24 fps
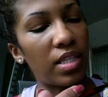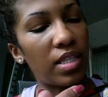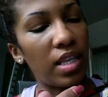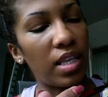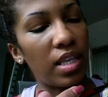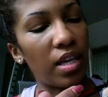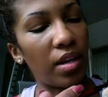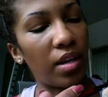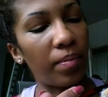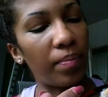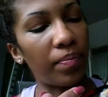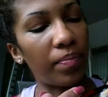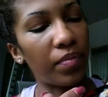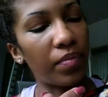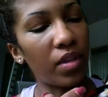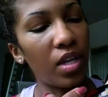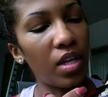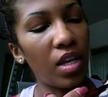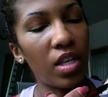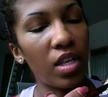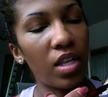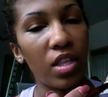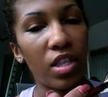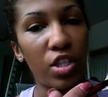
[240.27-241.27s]

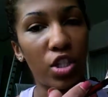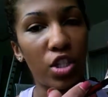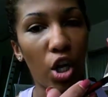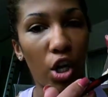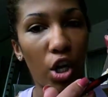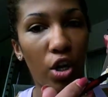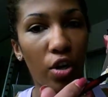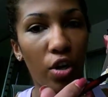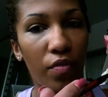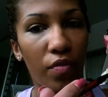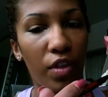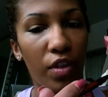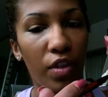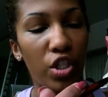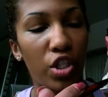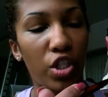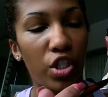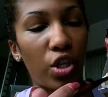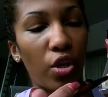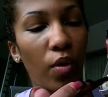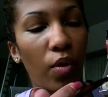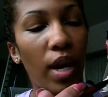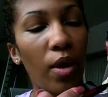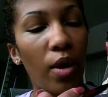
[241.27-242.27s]
the darker of the
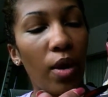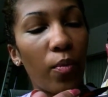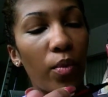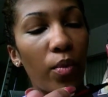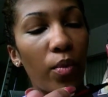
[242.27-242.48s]
two, and I